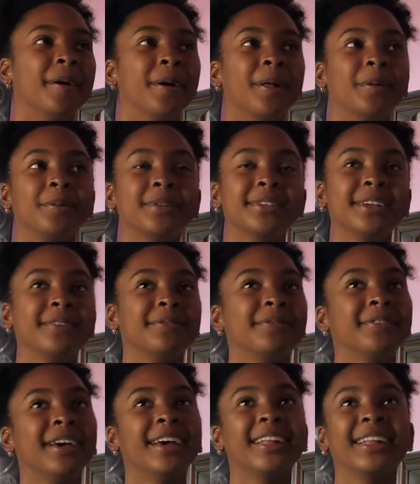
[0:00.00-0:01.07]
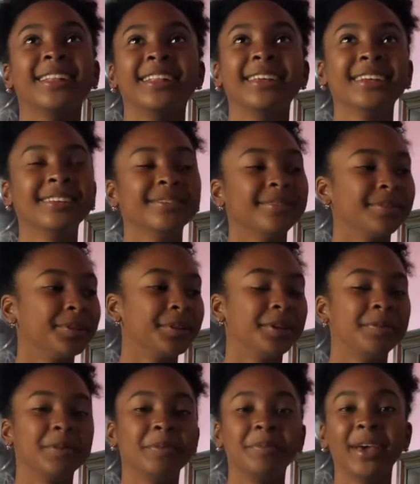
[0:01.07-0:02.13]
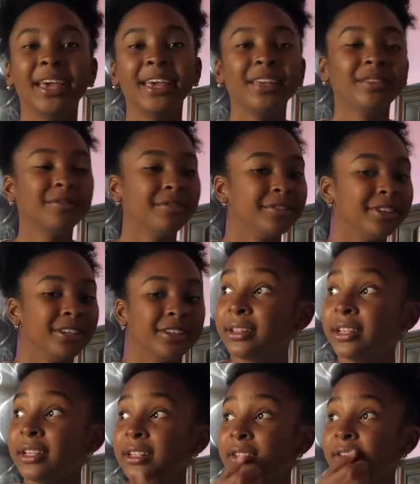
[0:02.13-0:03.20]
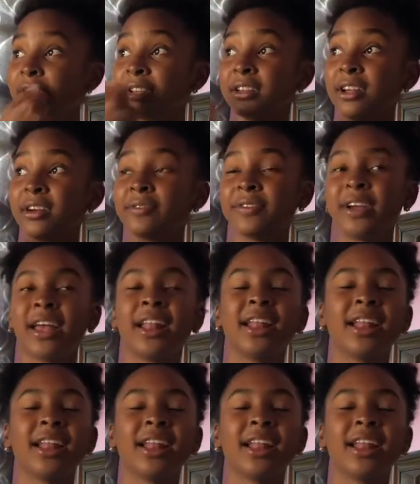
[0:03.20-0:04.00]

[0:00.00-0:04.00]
I'm just like, finally, I'm gonna be pain free. They took it off, right?